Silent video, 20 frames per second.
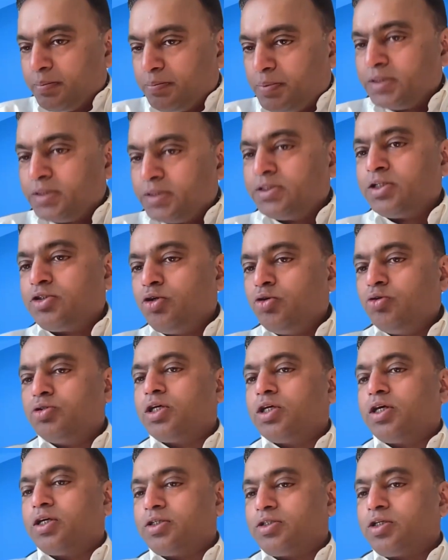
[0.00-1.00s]
business
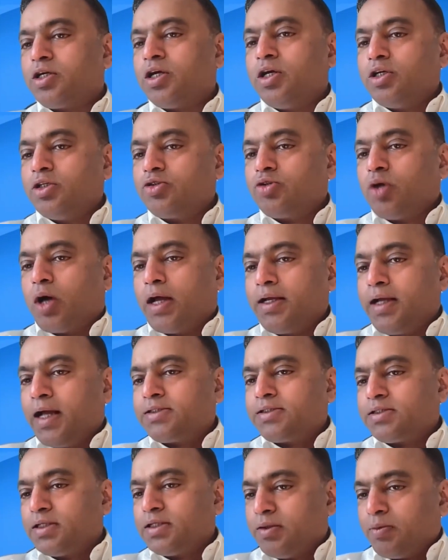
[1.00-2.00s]
users. So I
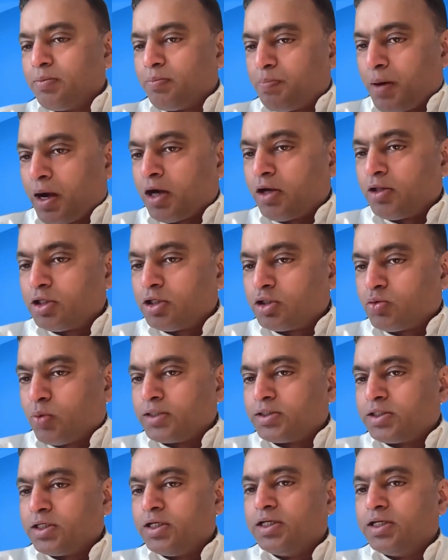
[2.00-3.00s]
guess part of this
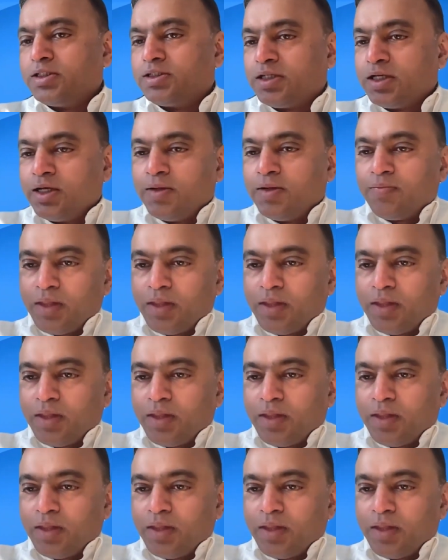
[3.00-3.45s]
question is,